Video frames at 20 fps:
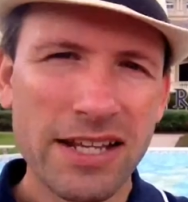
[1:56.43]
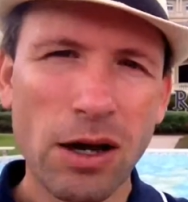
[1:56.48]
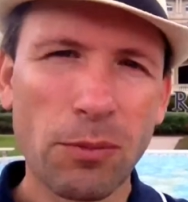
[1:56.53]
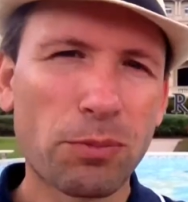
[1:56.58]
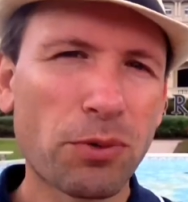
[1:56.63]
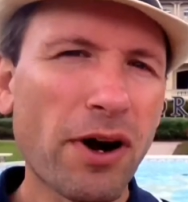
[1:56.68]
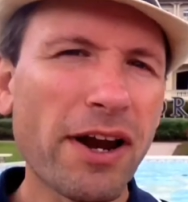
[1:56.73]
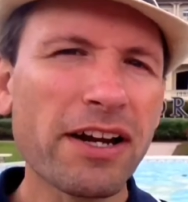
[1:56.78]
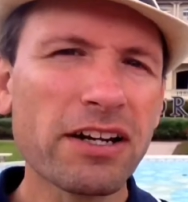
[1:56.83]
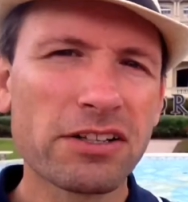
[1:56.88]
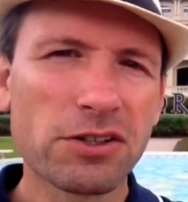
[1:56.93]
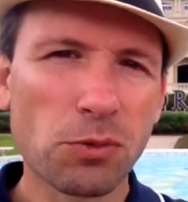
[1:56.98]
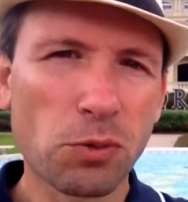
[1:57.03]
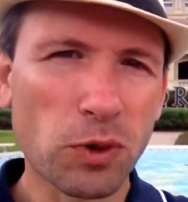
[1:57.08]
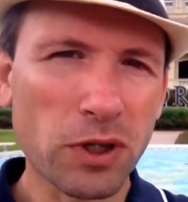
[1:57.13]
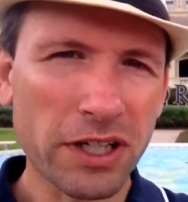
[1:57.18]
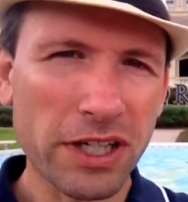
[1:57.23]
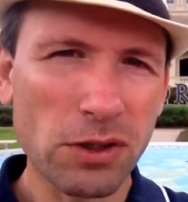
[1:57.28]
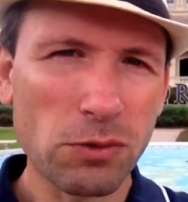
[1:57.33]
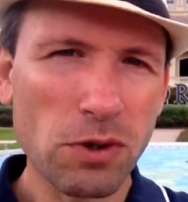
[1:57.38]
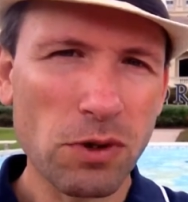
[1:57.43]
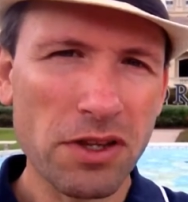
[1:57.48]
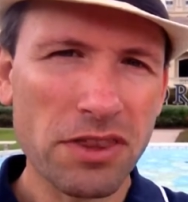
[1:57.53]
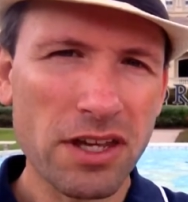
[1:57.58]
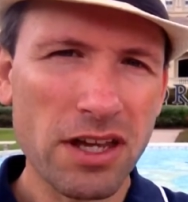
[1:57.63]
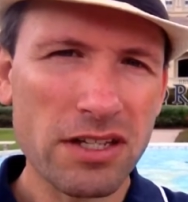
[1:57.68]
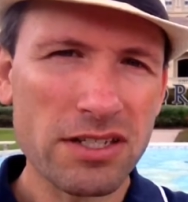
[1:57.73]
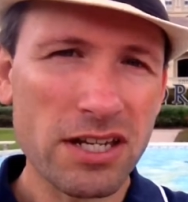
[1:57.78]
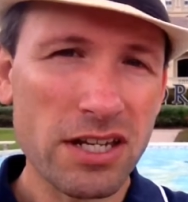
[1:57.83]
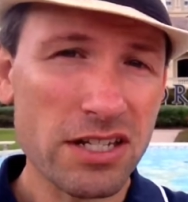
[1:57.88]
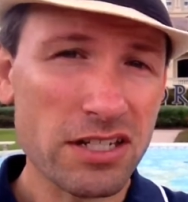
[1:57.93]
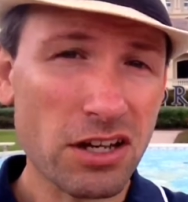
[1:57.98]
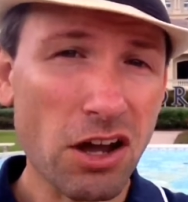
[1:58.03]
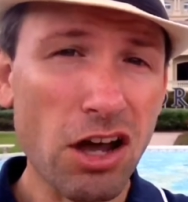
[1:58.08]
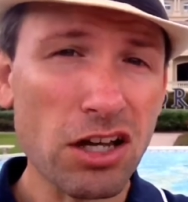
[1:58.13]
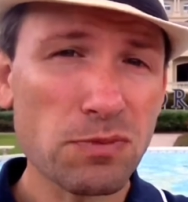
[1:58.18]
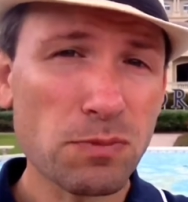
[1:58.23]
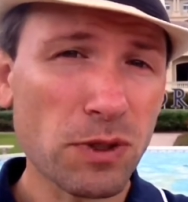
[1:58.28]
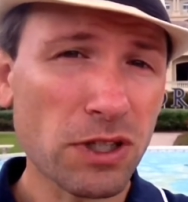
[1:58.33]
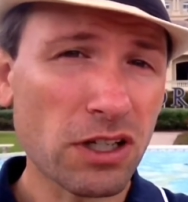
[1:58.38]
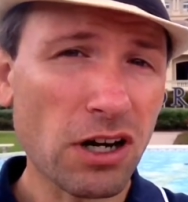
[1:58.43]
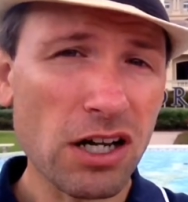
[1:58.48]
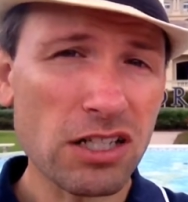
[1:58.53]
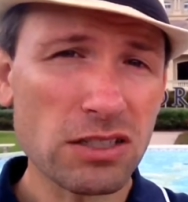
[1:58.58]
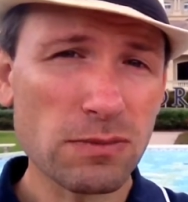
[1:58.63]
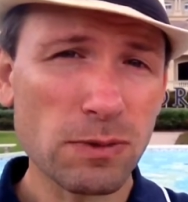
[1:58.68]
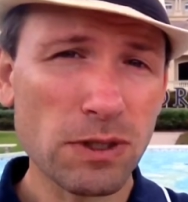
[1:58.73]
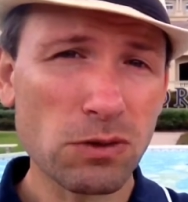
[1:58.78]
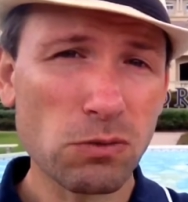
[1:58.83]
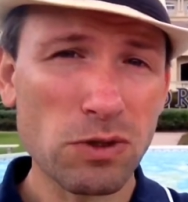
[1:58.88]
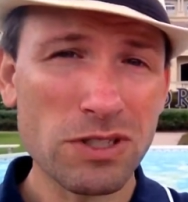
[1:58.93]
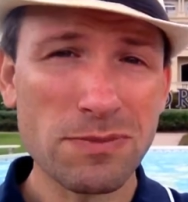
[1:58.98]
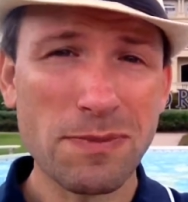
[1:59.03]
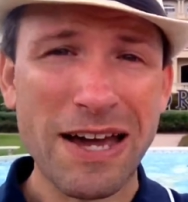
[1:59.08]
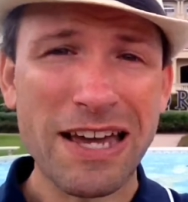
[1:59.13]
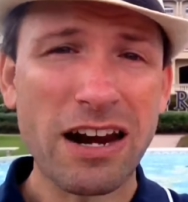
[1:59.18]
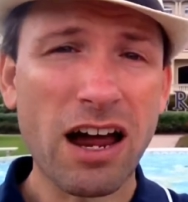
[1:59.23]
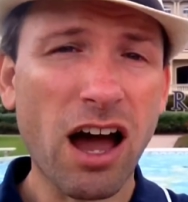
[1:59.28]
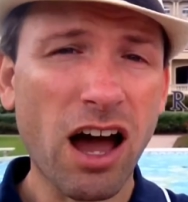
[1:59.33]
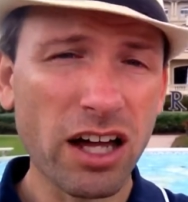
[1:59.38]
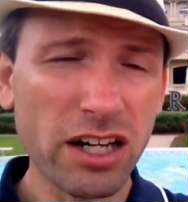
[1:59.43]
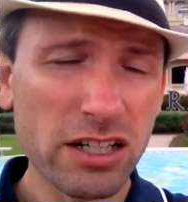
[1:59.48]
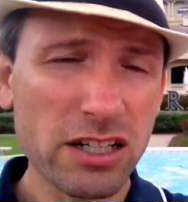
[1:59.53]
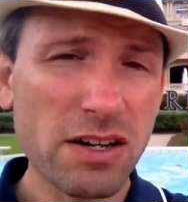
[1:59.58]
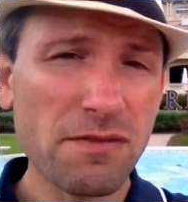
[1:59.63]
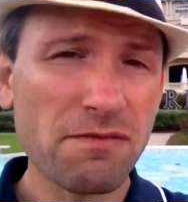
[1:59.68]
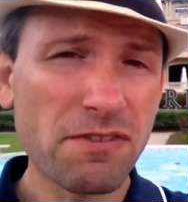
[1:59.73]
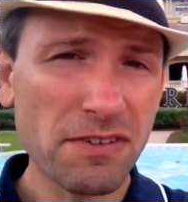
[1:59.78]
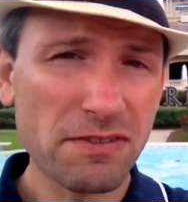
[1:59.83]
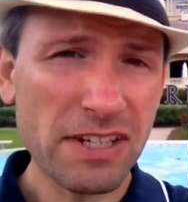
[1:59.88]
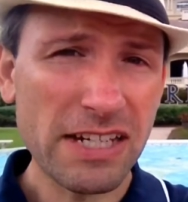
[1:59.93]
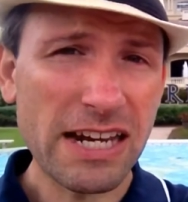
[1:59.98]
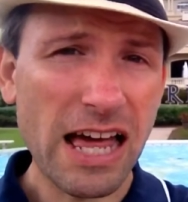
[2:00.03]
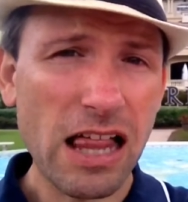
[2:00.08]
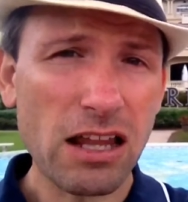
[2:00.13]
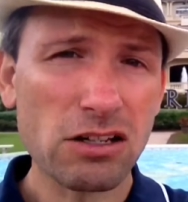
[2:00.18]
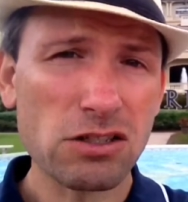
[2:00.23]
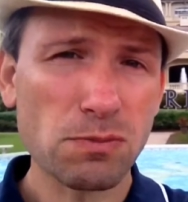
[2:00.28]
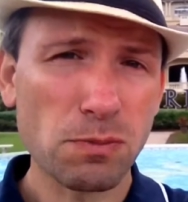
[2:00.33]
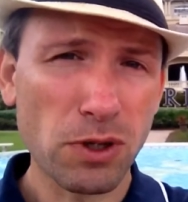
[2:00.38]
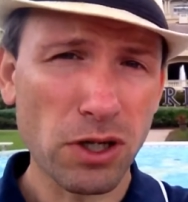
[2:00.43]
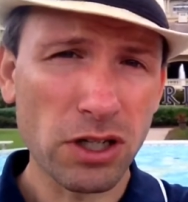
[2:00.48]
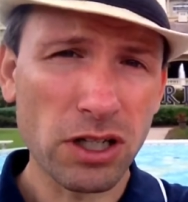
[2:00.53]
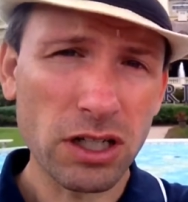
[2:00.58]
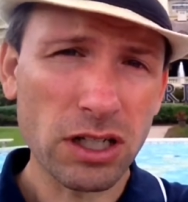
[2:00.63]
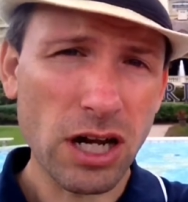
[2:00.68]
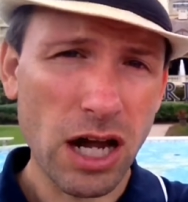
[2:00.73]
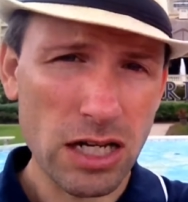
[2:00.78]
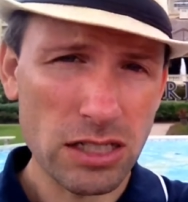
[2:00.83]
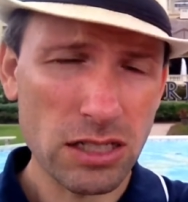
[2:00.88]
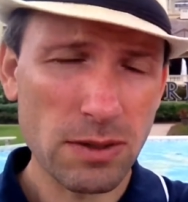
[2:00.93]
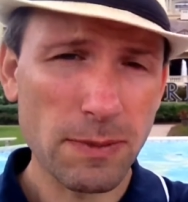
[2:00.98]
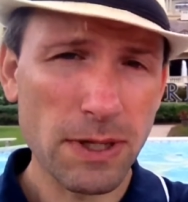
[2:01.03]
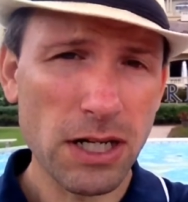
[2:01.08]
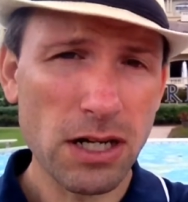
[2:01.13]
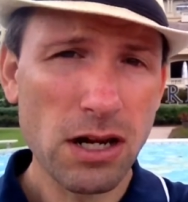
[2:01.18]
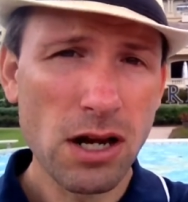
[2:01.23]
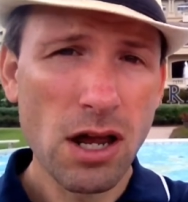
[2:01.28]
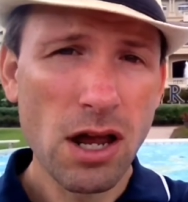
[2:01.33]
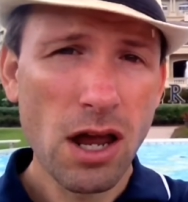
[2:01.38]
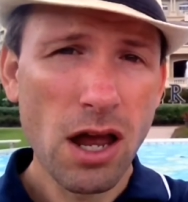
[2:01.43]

Now, prior to working with us, his cost per customer was about $150 per customer.